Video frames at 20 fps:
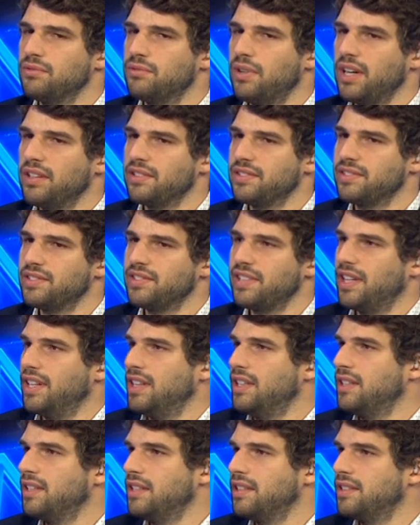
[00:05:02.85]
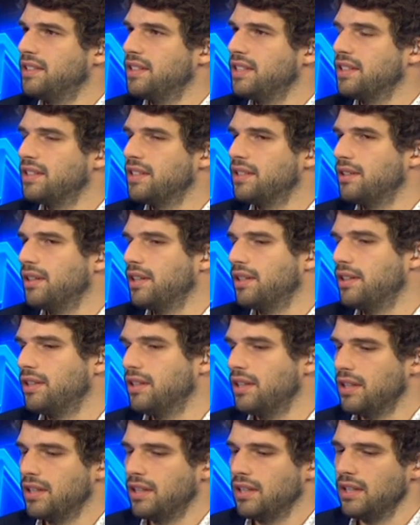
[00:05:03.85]
reconcile. I think there
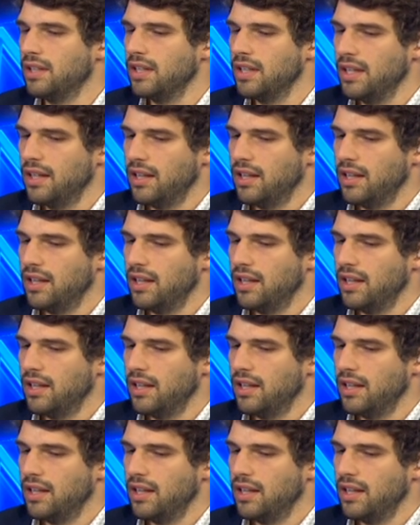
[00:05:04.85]
are